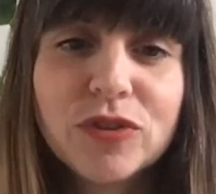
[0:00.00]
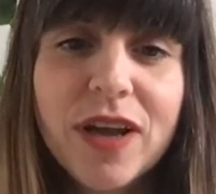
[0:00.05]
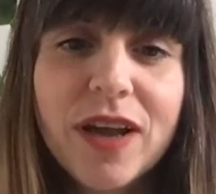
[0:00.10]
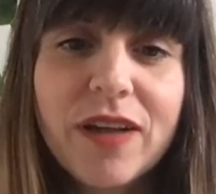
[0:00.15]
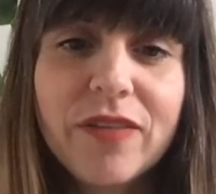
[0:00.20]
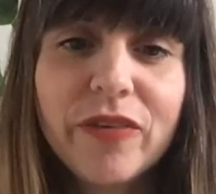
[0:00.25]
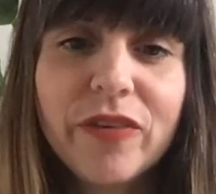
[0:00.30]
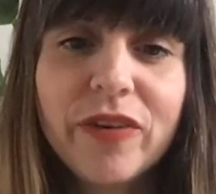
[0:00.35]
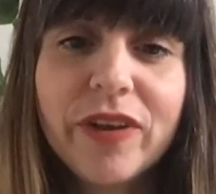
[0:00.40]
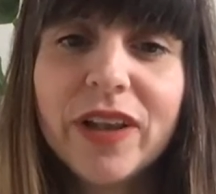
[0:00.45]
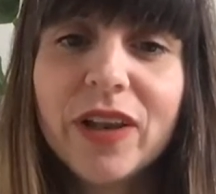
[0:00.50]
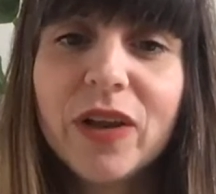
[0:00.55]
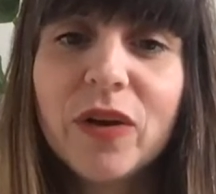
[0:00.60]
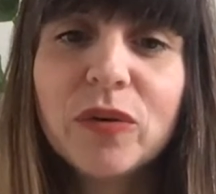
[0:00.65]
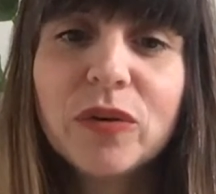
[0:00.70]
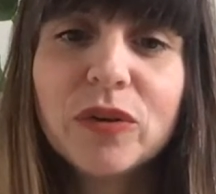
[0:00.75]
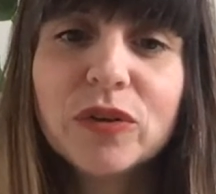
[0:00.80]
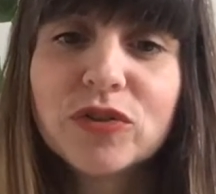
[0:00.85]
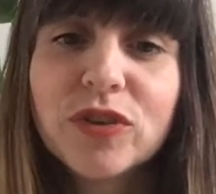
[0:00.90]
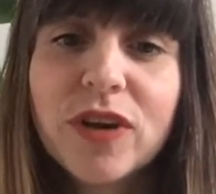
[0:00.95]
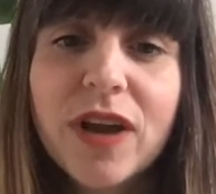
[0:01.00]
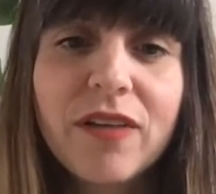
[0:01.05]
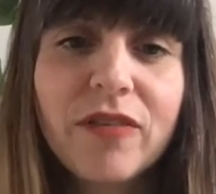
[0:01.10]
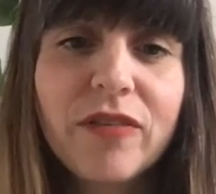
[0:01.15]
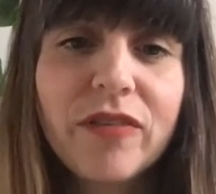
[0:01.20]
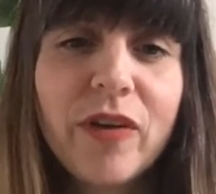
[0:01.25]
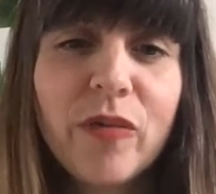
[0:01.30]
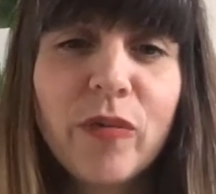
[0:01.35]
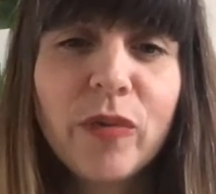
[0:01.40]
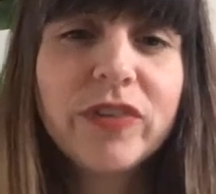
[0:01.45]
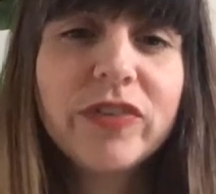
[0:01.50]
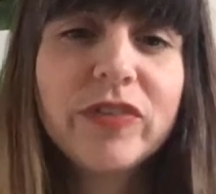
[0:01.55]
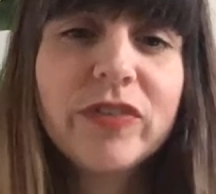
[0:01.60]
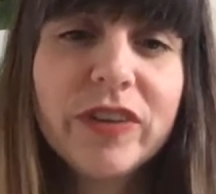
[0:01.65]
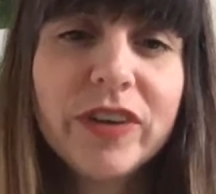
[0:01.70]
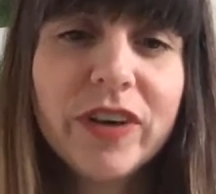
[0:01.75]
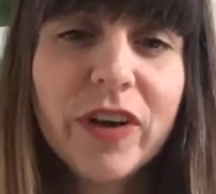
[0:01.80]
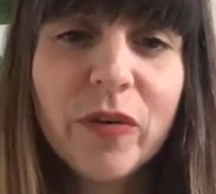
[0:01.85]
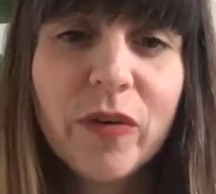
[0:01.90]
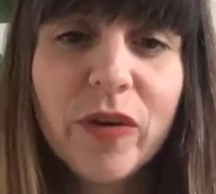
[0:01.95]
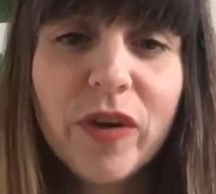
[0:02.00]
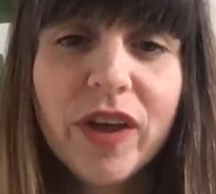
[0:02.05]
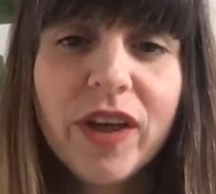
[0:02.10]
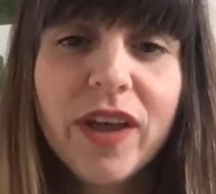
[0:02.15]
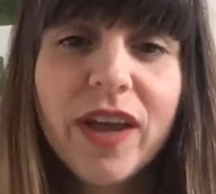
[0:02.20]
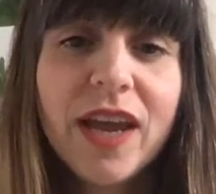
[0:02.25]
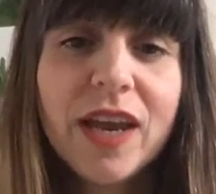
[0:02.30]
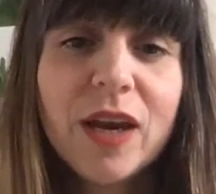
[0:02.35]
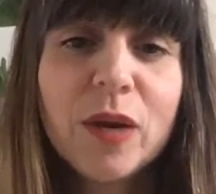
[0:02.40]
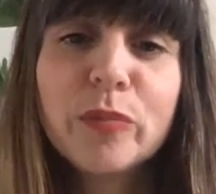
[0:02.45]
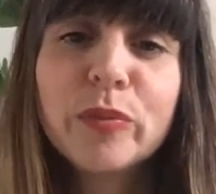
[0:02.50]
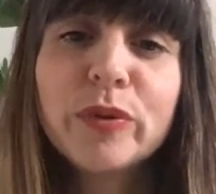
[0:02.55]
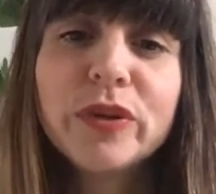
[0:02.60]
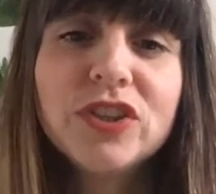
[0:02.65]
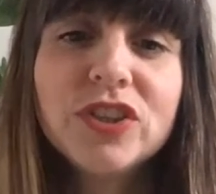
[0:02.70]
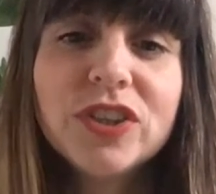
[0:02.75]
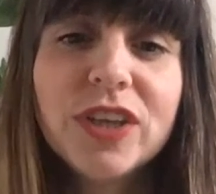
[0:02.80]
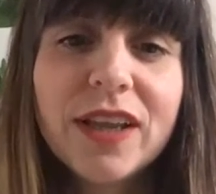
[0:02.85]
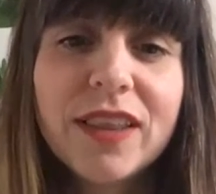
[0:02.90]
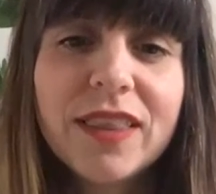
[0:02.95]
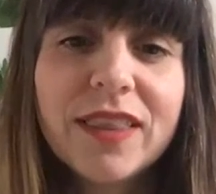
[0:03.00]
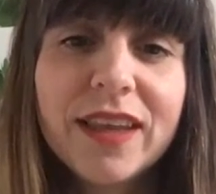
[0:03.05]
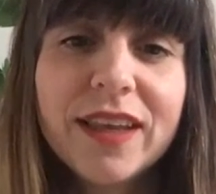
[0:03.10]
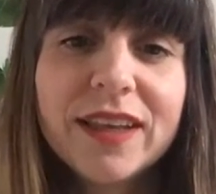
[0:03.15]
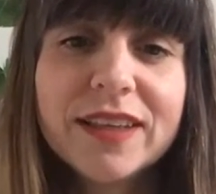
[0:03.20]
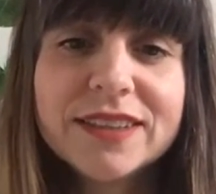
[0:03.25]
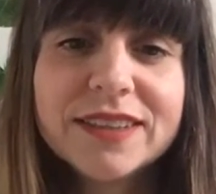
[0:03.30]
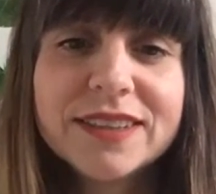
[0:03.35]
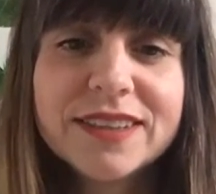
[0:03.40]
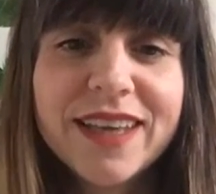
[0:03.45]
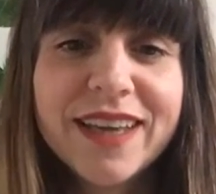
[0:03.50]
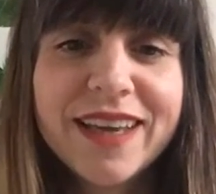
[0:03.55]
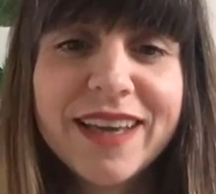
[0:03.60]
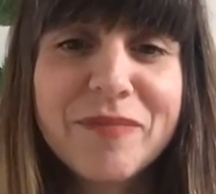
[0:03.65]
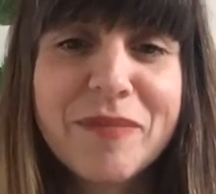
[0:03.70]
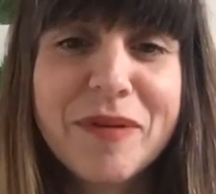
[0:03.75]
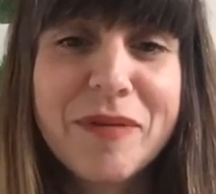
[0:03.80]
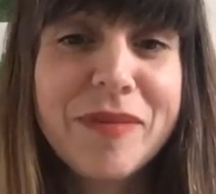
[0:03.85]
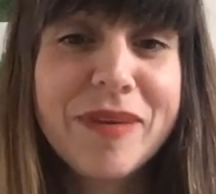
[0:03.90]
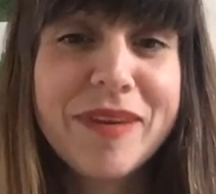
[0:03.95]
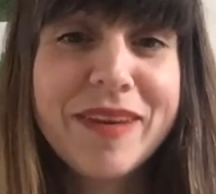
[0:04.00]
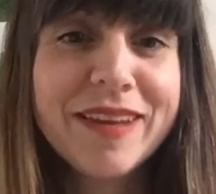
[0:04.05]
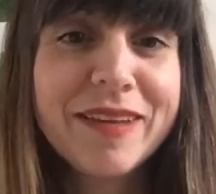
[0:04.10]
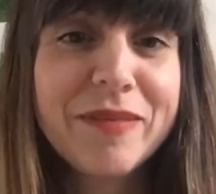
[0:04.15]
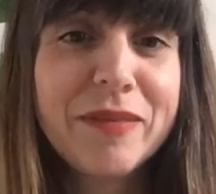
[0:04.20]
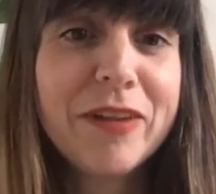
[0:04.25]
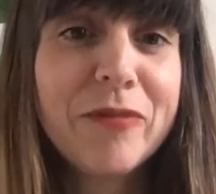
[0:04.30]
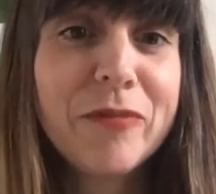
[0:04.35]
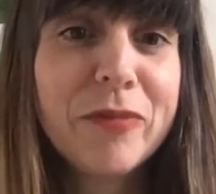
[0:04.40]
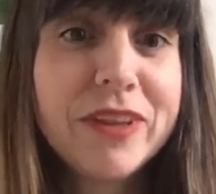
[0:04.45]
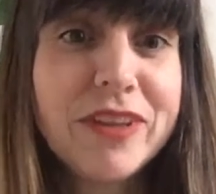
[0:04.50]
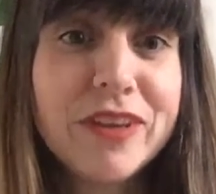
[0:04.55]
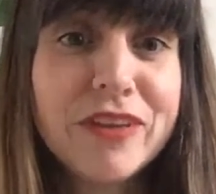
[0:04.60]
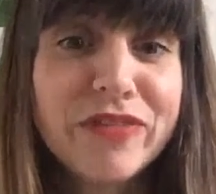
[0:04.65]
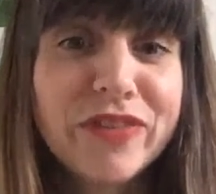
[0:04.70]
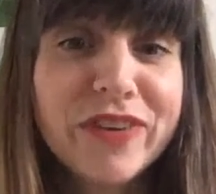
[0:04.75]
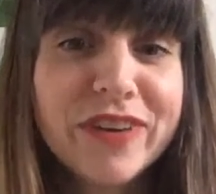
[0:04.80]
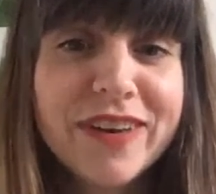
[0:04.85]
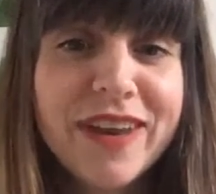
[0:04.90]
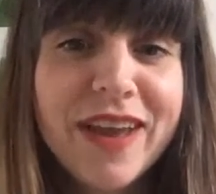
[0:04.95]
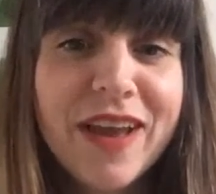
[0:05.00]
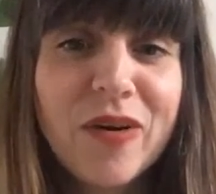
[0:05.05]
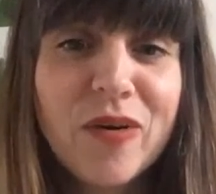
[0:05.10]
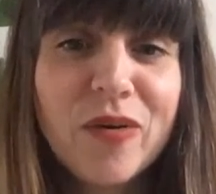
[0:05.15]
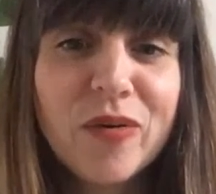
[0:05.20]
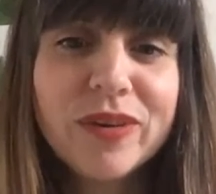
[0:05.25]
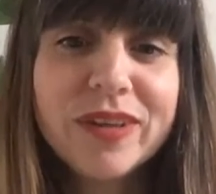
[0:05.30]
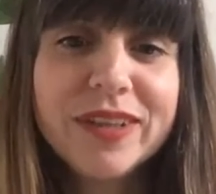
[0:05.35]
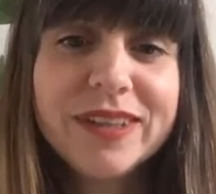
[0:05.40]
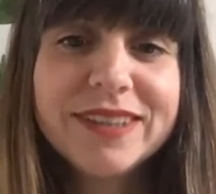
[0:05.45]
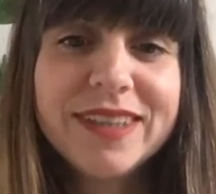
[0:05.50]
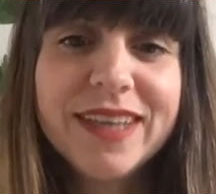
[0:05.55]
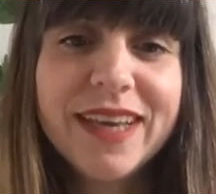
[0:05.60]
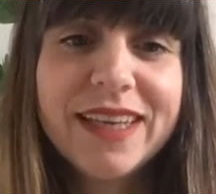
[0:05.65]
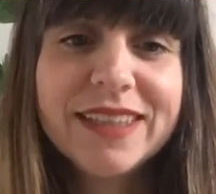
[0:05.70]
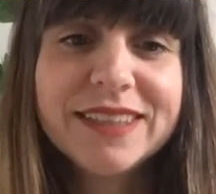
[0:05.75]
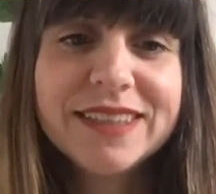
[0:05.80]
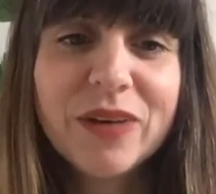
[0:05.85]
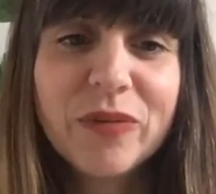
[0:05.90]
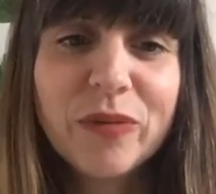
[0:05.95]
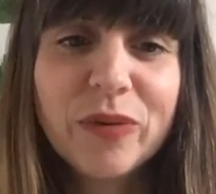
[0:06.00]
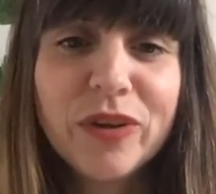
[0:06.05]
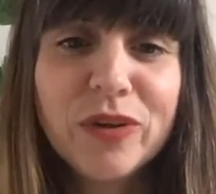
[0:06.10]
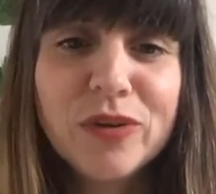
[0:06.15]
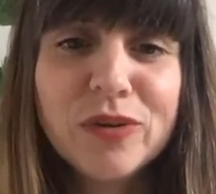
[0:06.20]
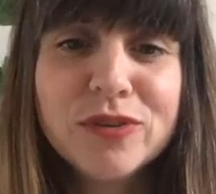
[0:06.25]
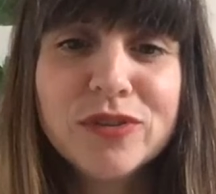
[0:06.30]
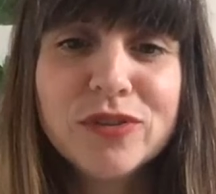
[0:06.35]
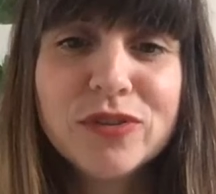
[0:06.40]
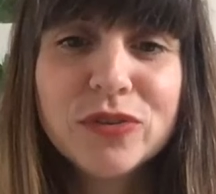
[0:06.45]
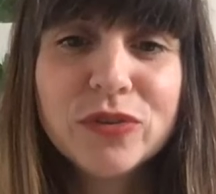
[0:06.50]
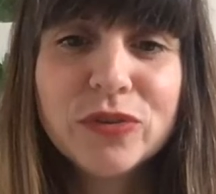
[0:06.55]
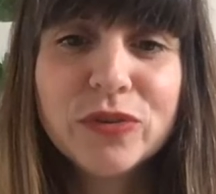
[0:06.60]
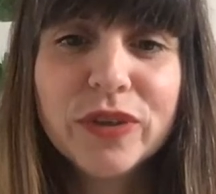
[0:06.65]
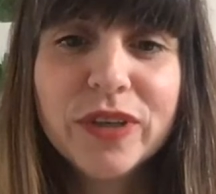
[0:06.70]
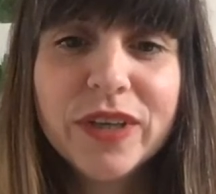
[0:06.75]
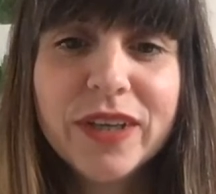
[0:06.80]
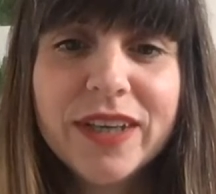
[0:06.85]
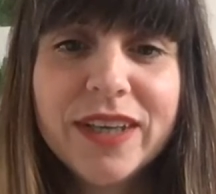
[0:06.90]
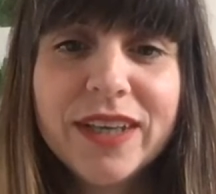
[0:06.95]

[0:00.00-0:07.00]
travel and local travel, and and appreciate things maybe a little bit different now these days than we used to.